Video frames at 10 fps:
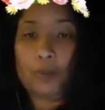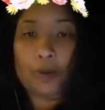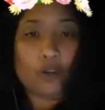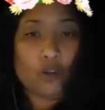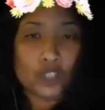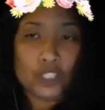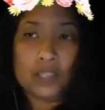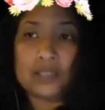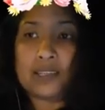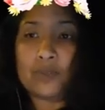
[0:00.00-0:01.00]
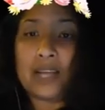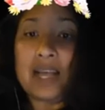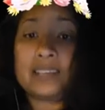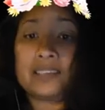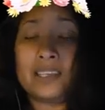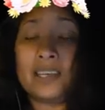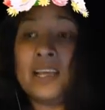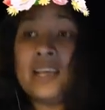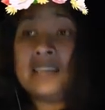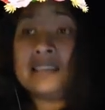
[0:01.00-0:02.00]
precautions in regards to
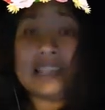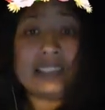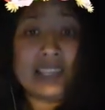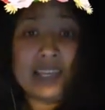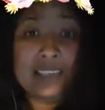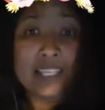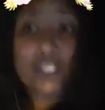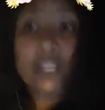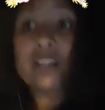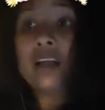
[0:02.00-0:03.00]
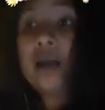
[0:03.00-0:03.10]
sanitization.